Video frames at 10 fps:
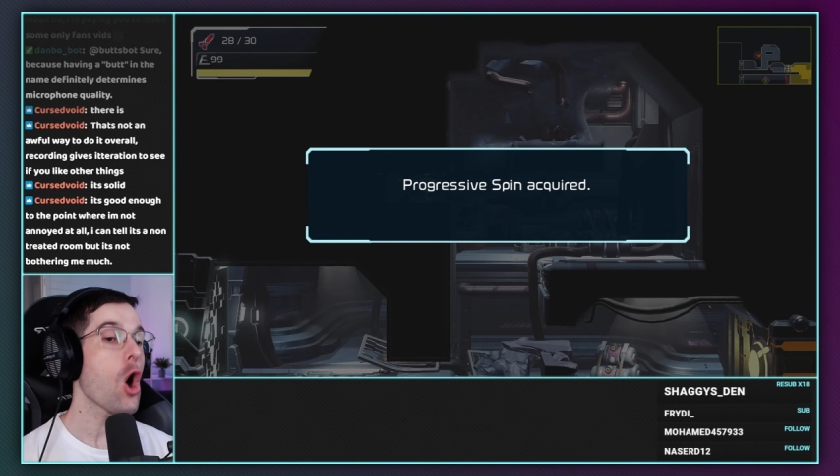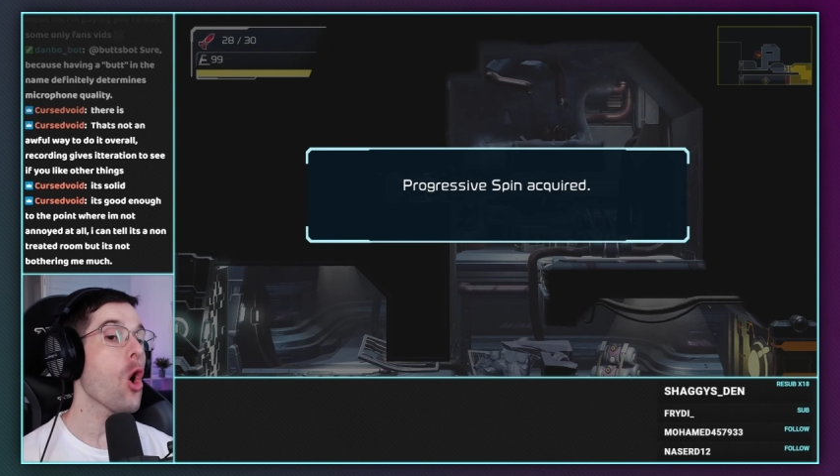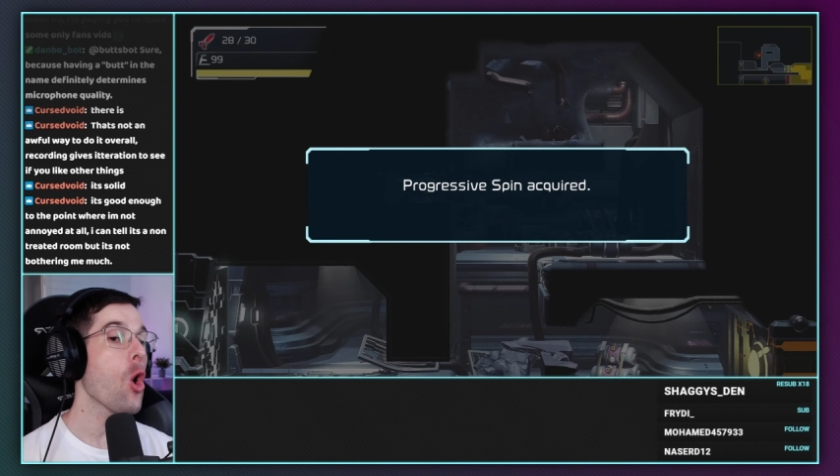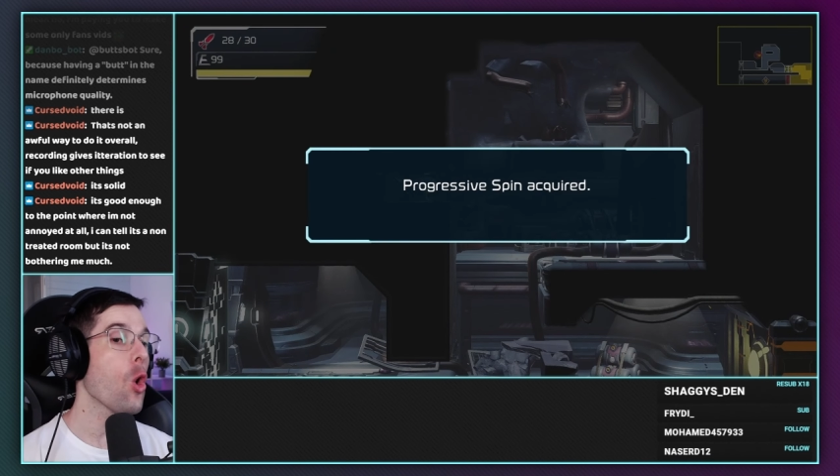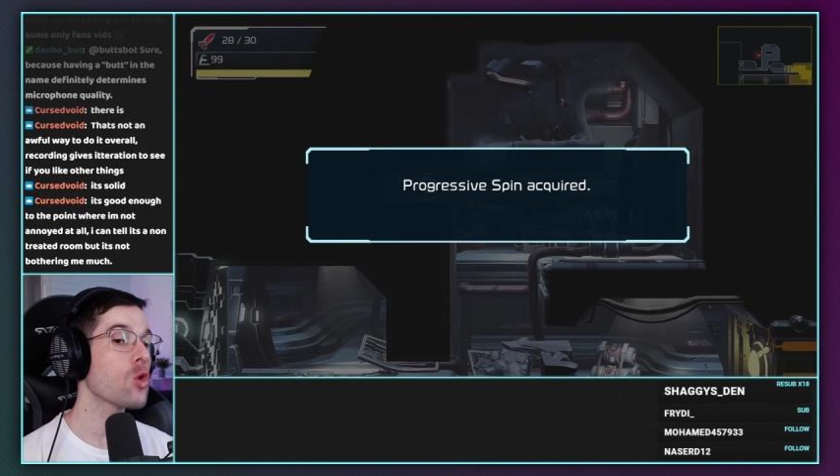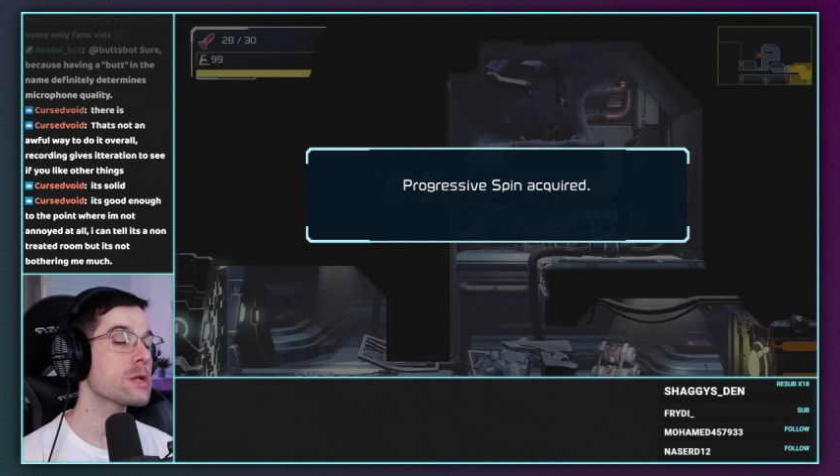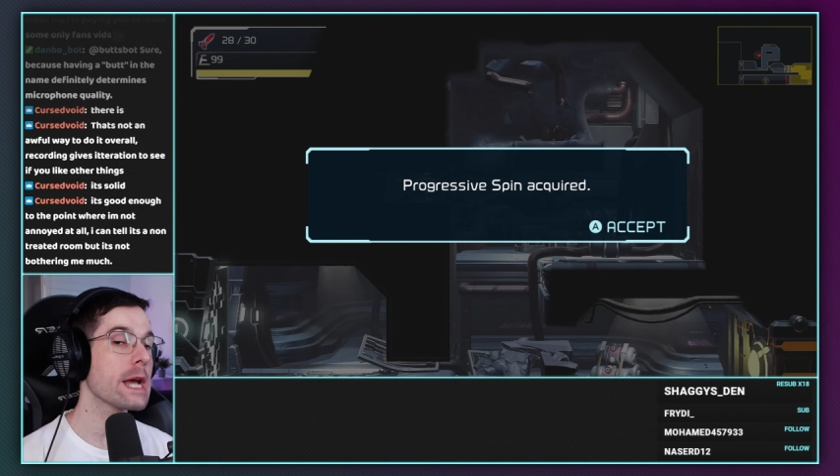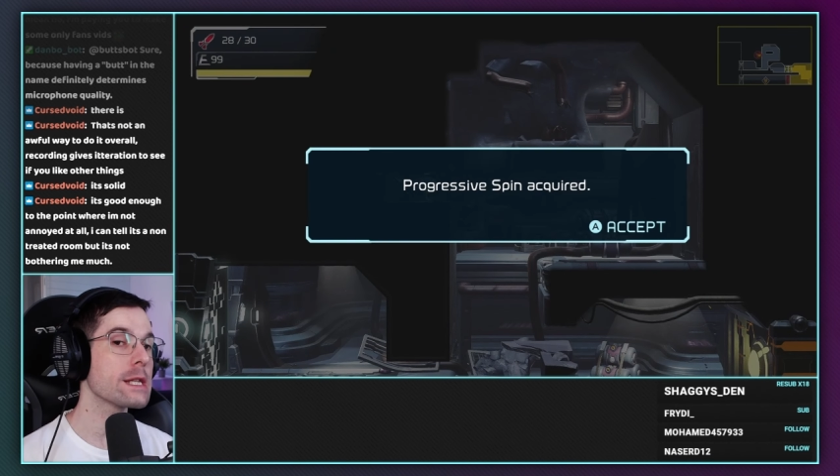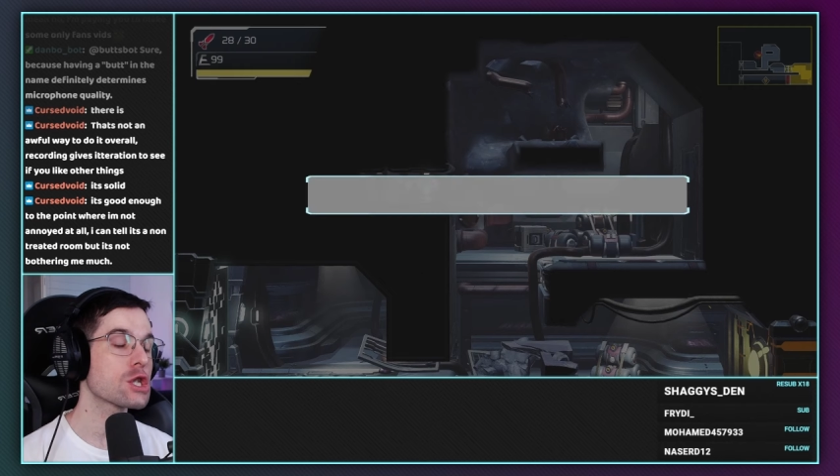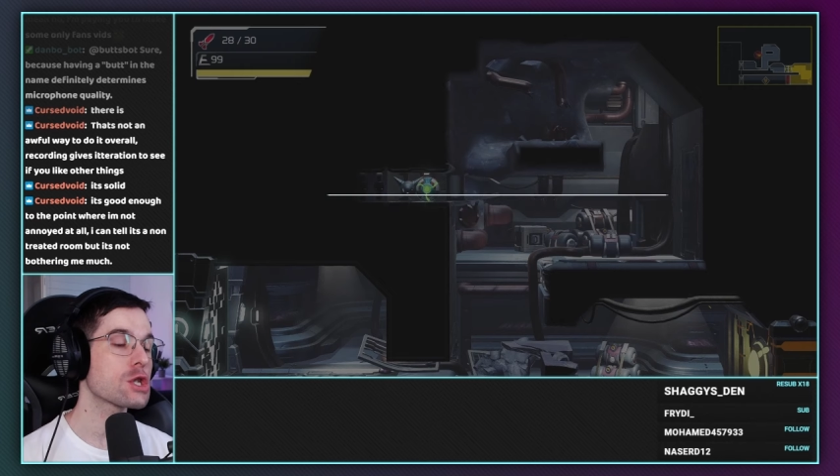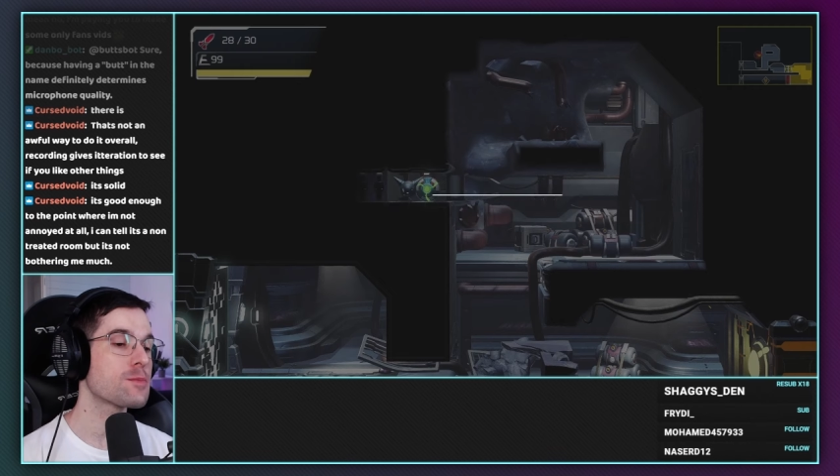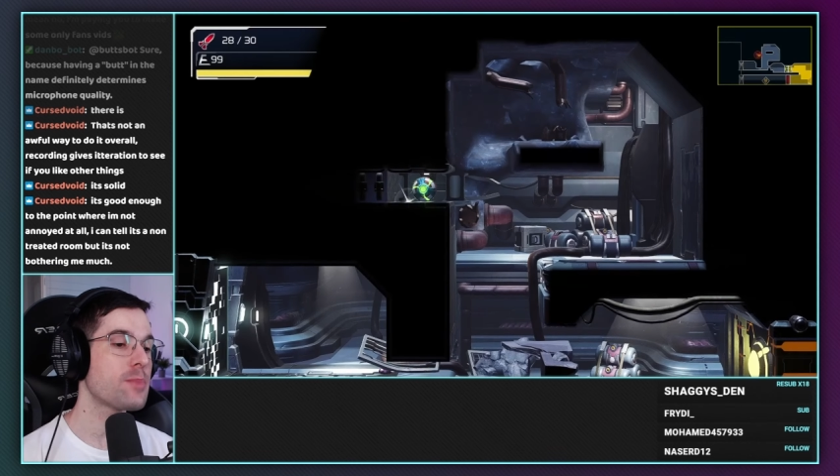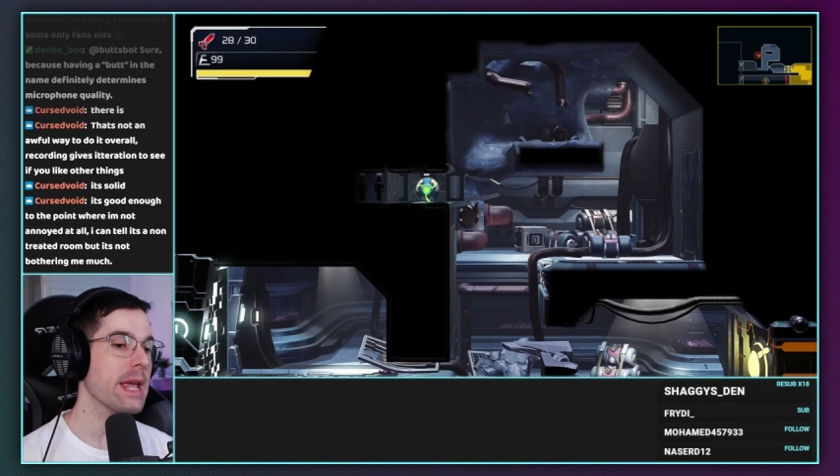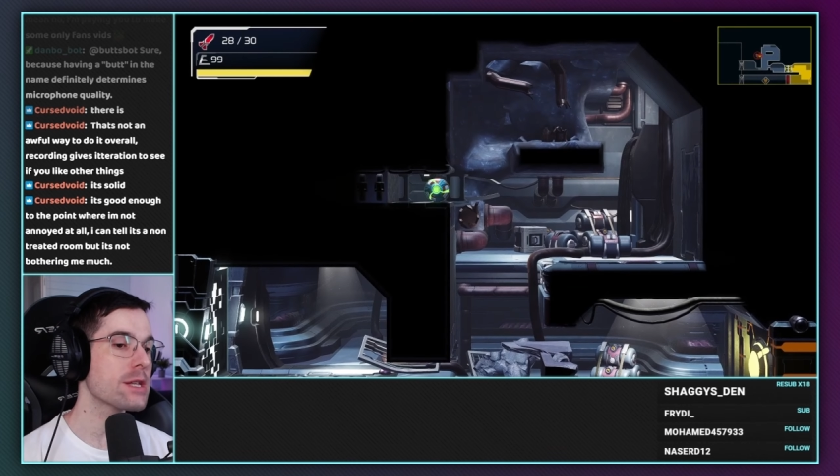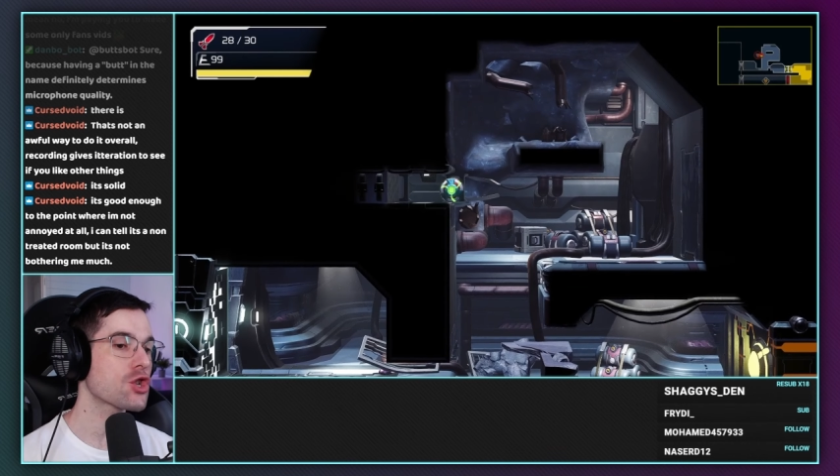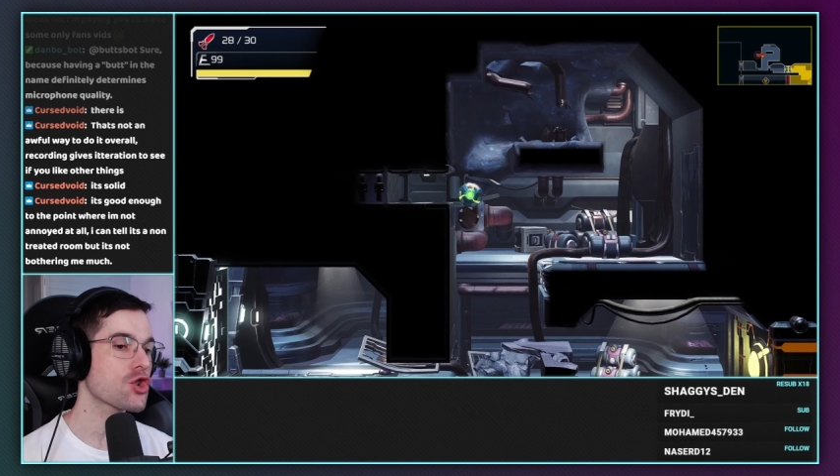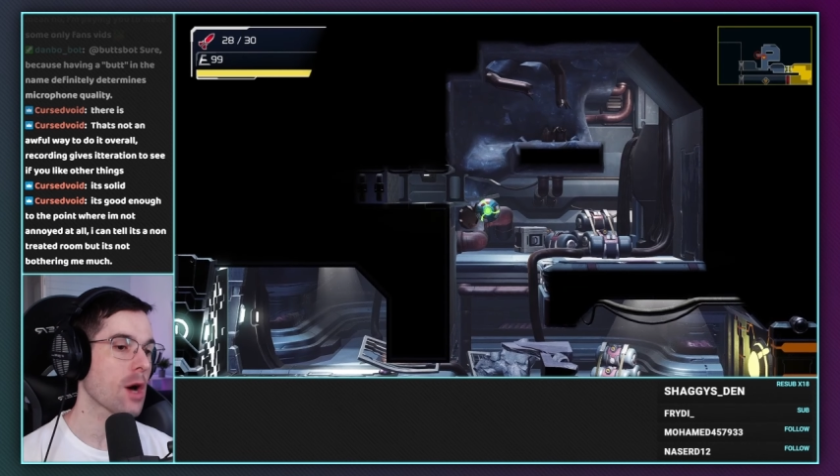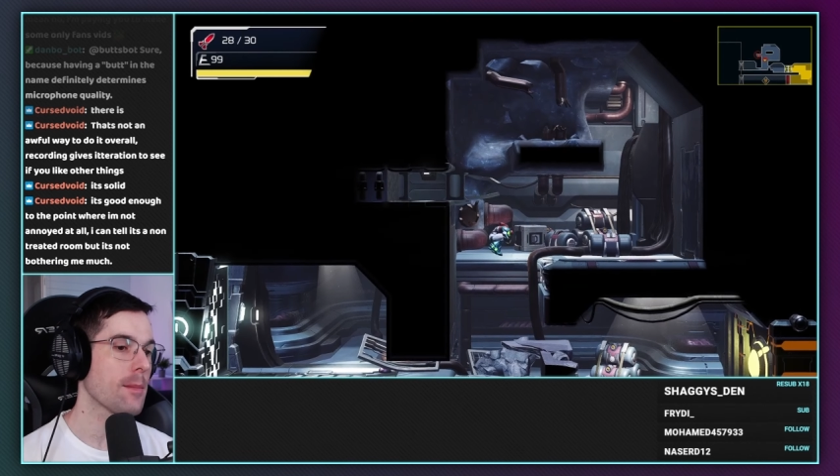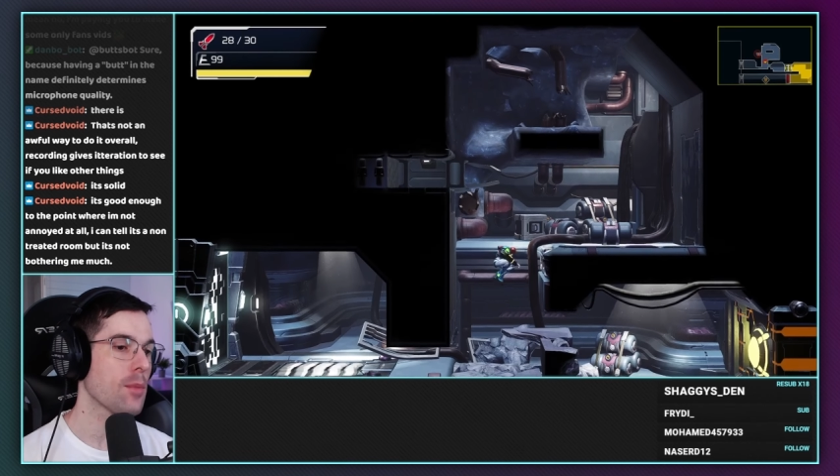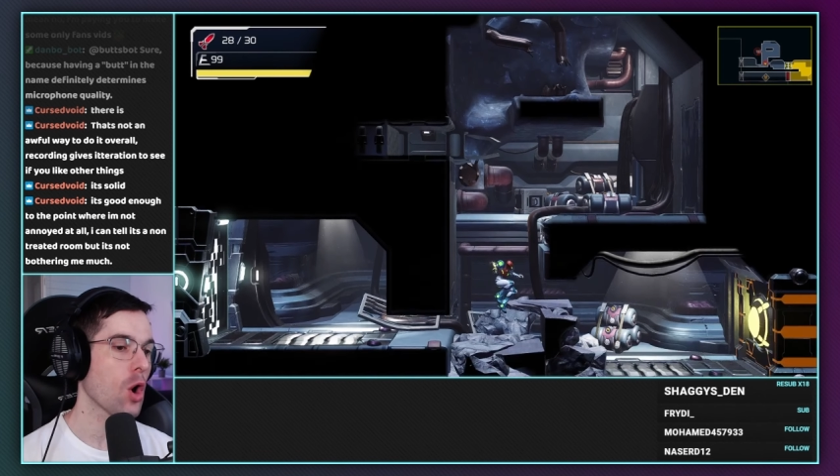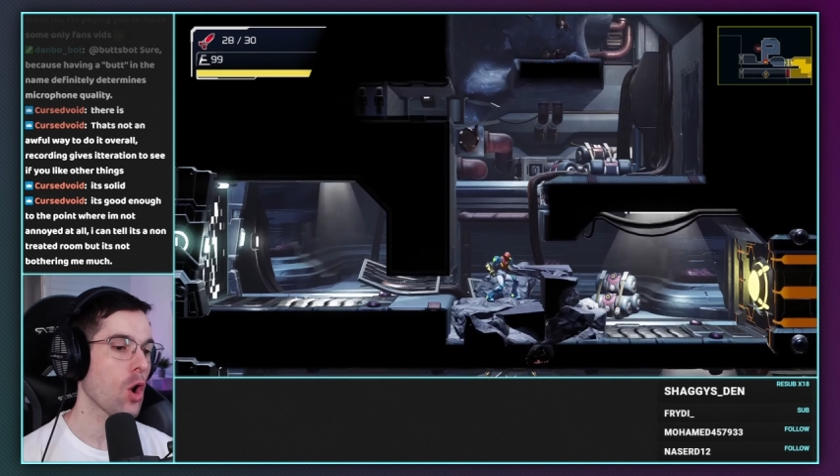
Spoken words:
Oh, that is Space Jump.